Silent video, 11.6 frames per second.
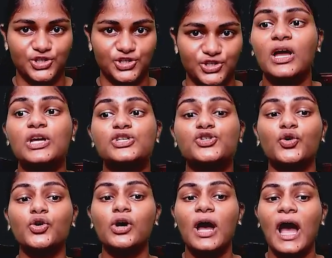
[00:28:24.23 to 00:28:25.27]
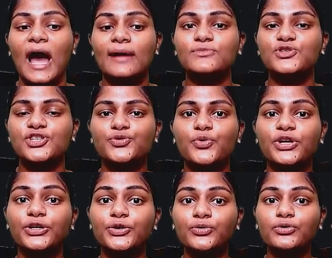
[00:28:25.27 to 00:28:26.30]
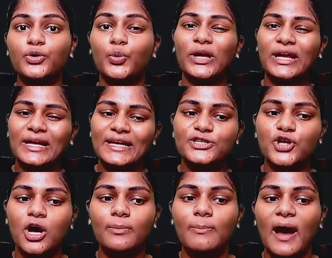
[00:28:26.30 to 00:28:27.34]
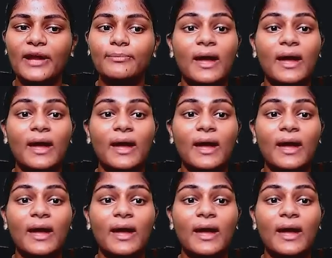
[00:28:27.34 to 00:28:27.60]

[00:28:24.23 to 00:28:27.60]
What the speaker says: So, I'm just going to quickly draw a bar magnet.